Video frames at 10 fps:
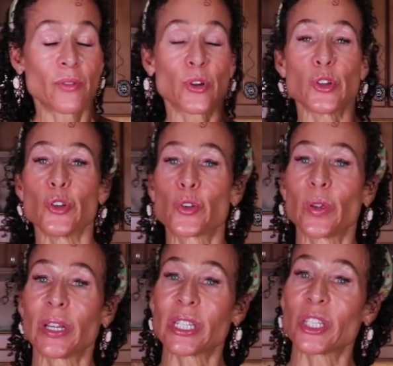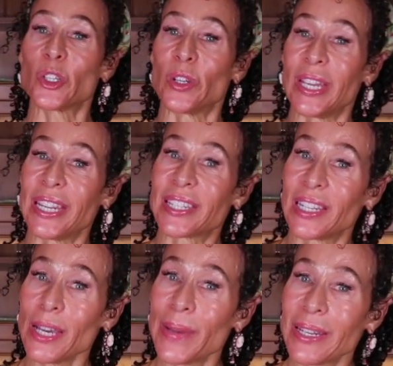For nutrients you need
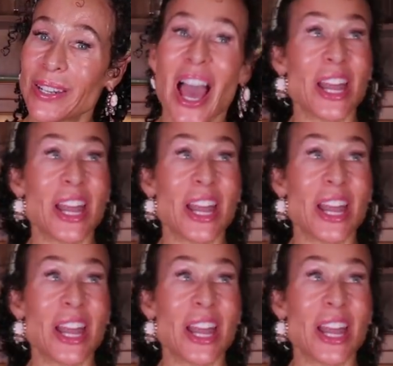to limit,